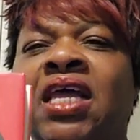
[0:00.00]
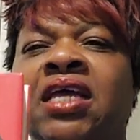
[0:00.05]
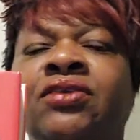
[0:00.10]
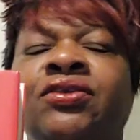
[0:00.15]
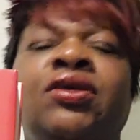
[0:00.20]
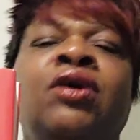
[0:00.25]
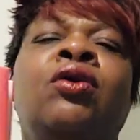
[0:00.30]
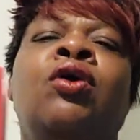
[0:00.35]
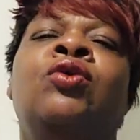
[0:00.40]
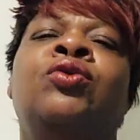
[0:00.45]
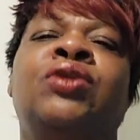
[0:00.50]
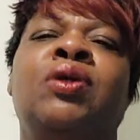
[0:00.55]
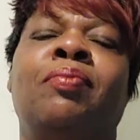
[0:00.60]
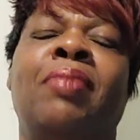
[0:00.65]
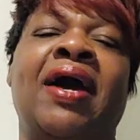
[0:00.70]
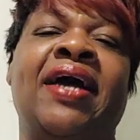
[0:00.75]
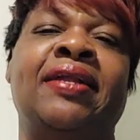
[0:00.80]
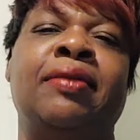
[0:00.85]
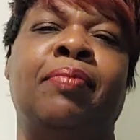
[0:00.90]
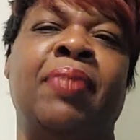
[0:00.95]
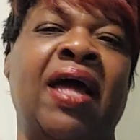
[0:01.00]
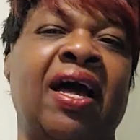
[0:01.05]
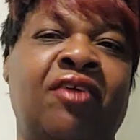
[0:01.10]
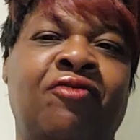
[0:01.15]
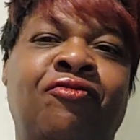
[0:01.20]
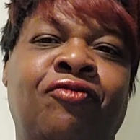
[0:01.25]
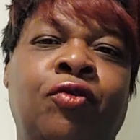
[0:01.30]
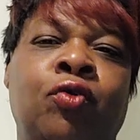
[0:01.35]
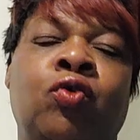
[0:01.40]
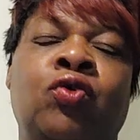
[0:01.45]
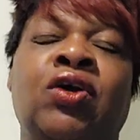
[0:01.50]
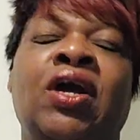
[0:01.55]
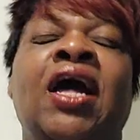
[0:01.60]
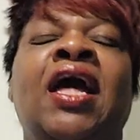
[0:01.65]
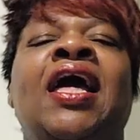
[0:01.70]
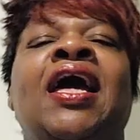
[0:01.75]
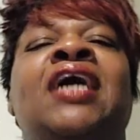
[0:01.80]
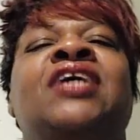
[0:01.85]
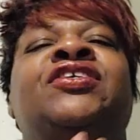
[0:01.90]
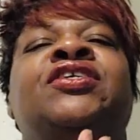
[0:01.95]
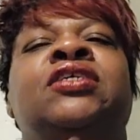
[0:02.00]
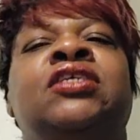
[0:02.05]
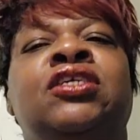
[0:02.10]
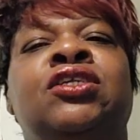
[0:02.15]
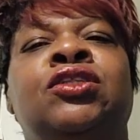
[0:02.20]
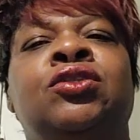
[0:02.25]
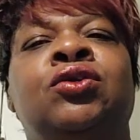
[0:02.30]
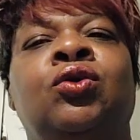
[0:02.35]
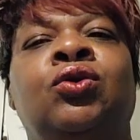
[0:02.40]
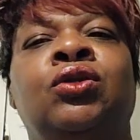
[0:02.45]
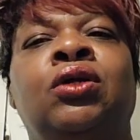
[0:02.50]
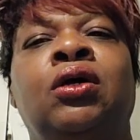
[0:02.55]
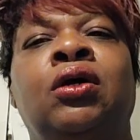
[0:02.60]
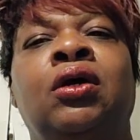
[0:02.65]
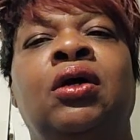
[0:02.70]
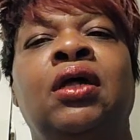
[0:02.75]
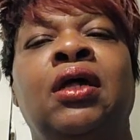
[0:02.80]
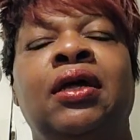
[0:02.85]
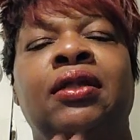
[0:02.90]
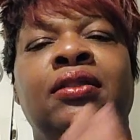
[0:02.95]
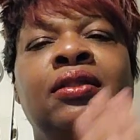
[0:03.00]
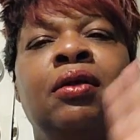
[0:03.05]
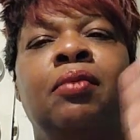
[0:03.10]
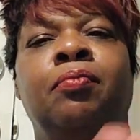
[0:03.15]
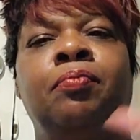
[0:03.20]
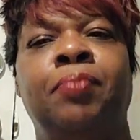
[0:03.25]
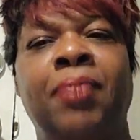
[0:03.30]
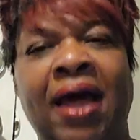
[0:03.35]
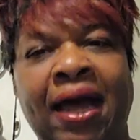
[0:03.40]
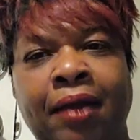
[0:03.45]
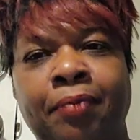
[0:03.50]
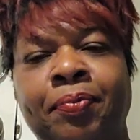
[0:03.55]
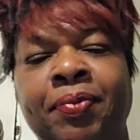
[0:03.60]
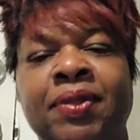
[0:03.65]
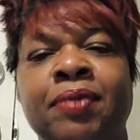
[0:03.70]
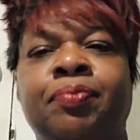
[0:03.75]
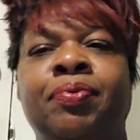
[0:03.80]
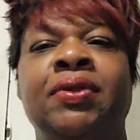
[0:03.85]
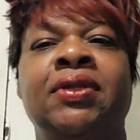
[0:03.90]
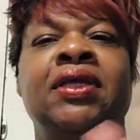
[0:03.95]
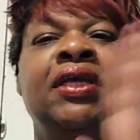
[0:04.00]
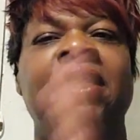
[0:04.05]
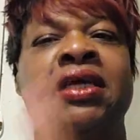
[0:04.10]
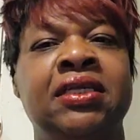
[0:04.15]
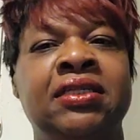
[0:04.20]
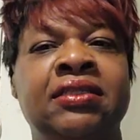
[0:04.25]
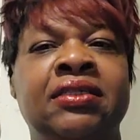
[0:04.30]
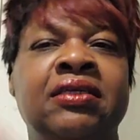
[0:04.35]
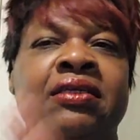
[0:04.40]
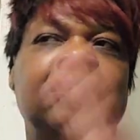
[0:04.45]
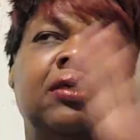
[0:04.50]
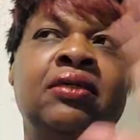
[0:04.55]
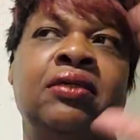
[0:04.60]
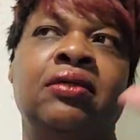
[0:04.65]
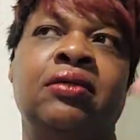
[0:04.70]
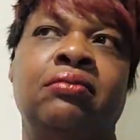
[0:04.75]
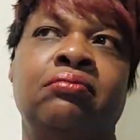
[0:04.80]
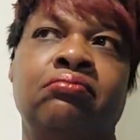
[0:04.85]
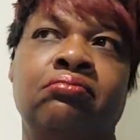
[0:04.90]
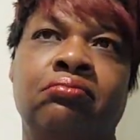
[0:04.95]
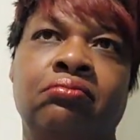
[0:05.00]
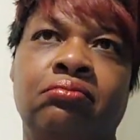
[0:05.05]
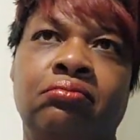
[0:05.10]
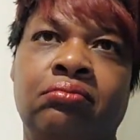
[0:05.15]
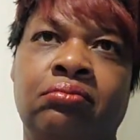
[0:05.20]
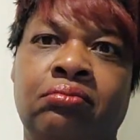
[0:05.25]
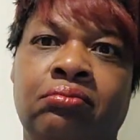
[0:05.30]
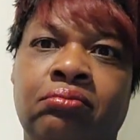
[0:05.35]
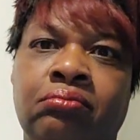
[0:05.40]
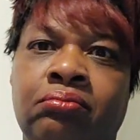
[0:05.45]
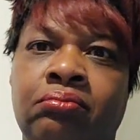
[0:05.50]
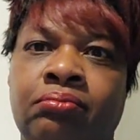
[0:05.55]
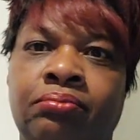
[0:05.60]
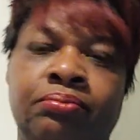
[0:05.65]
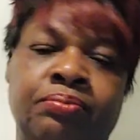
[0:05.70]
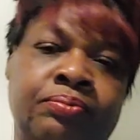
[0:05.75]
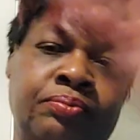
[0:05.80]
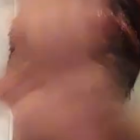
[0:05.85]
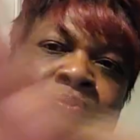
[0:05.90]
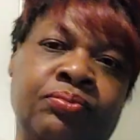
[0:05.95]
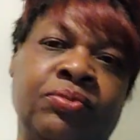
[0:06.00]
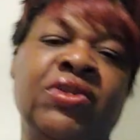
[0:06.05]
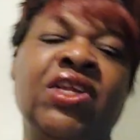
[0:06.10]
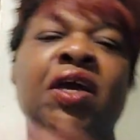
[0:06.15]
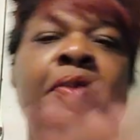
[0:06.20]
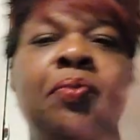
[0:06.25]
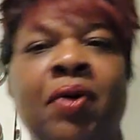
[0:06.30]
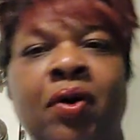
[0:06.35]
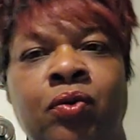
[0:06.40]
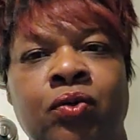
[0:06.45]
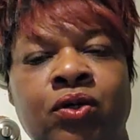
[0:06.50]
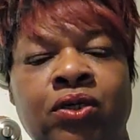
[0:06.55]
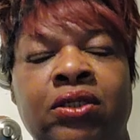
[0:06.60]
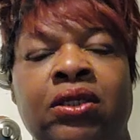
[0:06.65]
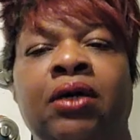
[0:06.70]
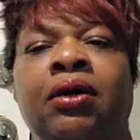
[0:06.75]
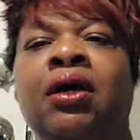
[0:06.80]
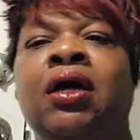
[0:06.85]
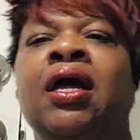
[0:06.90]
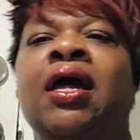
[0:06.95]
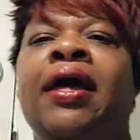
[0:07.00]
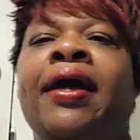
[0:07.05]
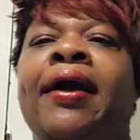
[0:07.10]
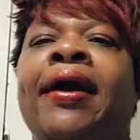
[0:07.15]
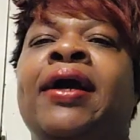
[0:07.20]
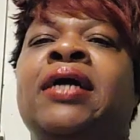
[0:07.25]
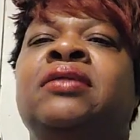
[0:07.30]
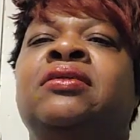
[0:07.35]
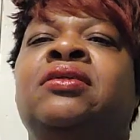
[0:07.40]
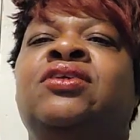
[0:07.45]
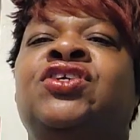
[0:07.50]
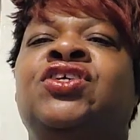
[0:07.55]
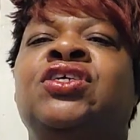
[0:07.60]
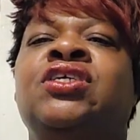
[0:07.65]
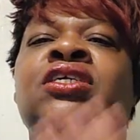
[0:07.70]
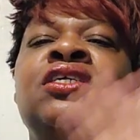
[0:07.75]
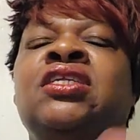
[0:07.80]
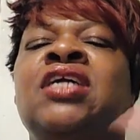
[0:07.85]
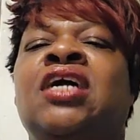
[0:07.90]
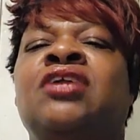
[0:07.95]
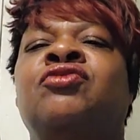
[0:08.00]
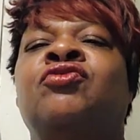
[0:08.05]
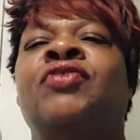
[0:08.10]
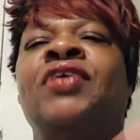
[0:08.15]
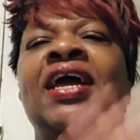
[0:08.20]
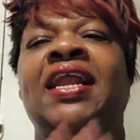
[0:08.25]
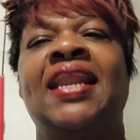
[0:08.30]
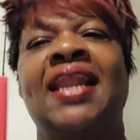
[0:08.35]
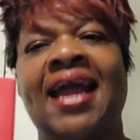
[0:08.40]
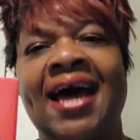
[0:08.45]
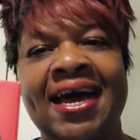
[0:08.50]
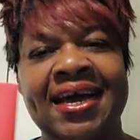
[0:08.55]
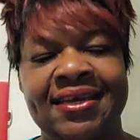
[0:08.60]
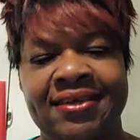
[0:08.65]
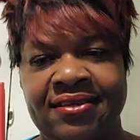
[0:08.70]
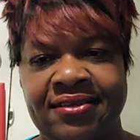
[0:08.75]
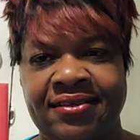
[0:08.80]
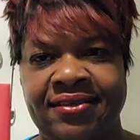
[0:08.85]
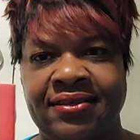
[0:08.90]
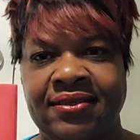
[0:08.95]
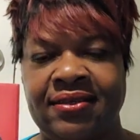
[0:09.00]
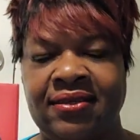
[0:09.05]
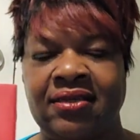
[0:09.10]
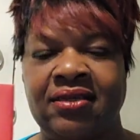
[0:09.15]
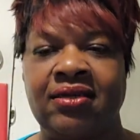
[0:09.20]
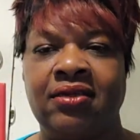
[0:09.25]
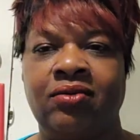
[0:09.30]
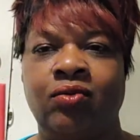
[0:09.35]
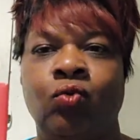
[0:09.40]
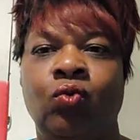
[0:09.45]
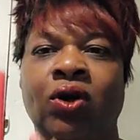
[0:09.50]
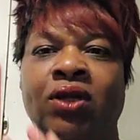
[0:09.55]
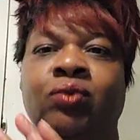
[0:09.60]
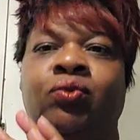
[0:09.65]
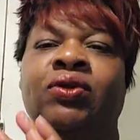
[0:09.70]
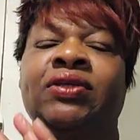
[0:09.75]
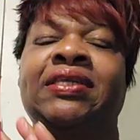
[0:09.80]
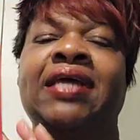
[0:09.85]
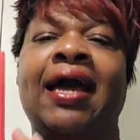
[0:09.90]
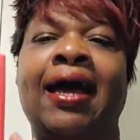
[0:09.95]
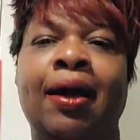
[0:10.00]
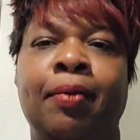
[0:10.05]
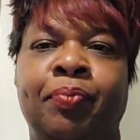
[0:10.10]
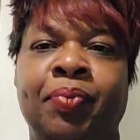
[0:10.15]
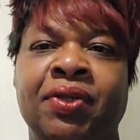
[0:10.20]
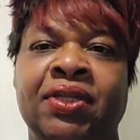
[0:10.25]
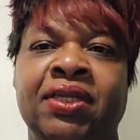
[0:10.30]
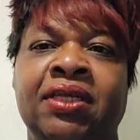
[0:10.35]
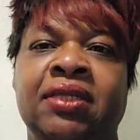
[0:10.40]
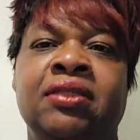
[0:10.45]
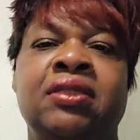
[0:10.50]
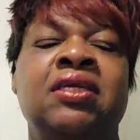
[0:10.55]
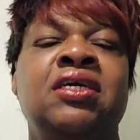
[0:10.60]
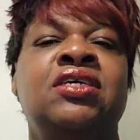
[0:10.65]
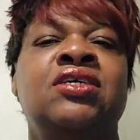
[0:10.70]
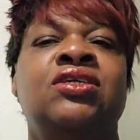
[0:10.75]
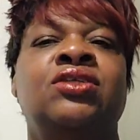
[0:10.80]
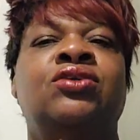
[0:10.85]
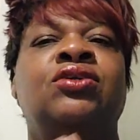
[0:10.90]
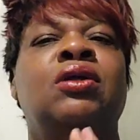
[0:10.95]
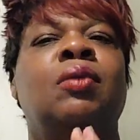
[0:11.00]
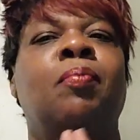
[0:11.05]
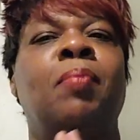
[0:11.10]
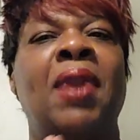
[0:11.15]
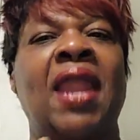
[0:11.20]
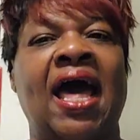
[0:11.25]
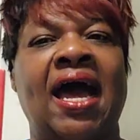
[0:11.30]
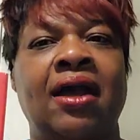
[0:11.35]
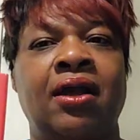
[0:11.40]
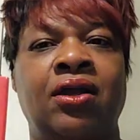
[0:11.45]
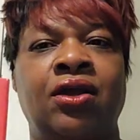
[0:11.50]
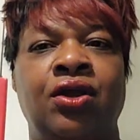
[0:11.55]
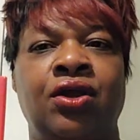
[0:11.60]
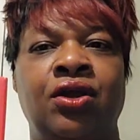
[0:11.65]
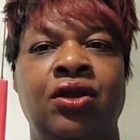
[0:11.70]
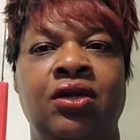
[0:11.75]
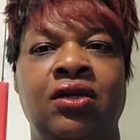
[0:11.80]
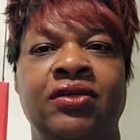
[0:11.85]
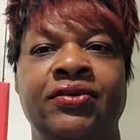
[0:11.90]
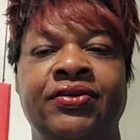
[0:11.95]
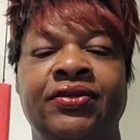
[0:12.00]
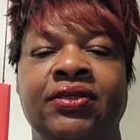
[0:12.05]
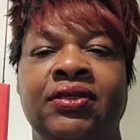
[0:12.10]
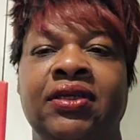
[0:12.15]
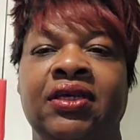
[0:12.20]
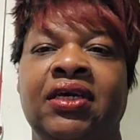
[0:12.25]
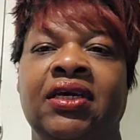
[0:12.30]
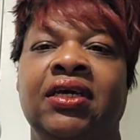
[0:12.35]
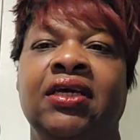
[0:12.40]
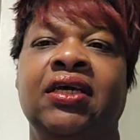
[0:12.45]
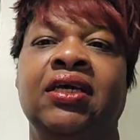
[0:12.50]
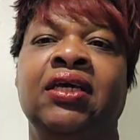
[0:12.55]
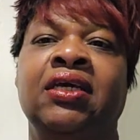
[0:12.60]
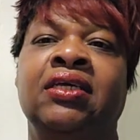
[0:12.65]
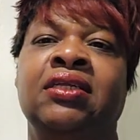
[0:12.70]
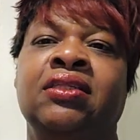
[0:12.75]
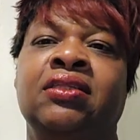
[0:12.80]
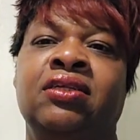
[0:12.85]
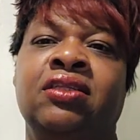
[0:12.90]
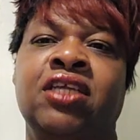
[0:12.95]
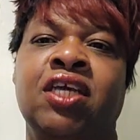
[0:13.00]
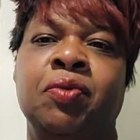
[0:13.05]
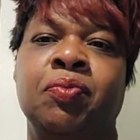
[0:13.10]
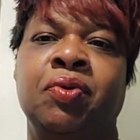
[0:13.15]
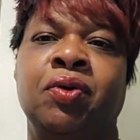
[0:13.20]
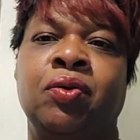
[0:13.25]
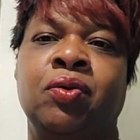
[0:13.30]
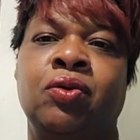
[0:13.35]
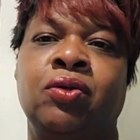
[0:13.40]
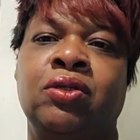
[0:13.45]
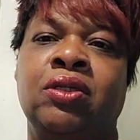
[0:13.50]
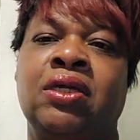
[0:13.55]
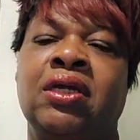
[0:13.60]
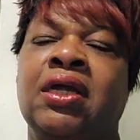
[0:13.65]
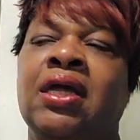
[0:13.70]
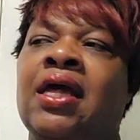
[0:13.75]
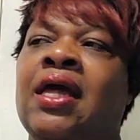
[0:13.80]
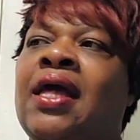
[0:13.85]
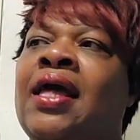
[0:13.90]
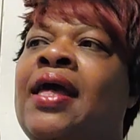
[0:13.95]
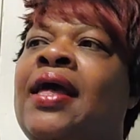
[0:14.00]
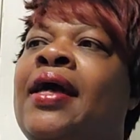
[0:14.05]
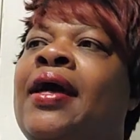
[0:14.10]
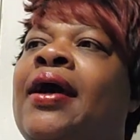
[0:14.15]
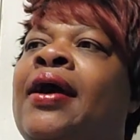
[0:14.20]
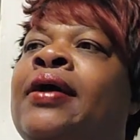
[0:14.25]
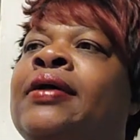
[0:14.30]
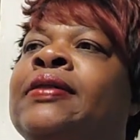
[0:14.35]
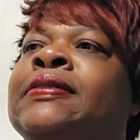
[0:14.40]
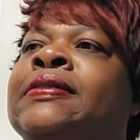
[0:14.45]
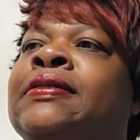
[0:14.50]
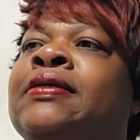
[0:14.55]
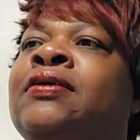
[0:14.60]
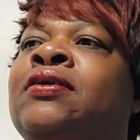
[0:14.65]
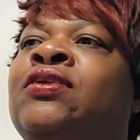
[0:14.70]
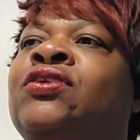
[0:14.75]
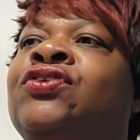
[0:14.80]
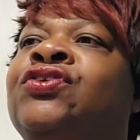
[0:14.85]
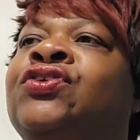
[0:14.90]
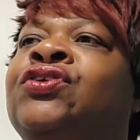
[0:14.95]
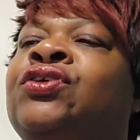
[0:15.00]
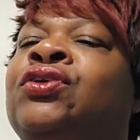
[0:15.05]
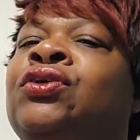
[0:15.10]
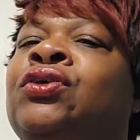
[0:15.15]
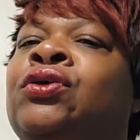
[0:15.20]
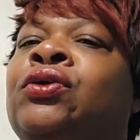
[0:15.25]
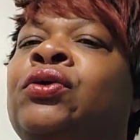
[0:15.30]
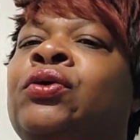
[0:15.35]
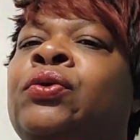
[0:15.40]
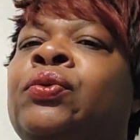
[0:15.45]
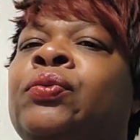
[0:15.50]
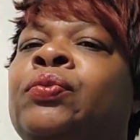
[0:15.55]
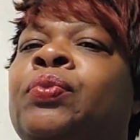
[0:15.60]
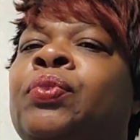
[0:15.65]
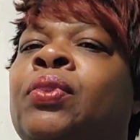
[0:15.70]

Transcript: surrounded by the black folk, and she didn't know the black people in the neighborhood, and she did not realize what was happening to the black girls in the neighborhood until she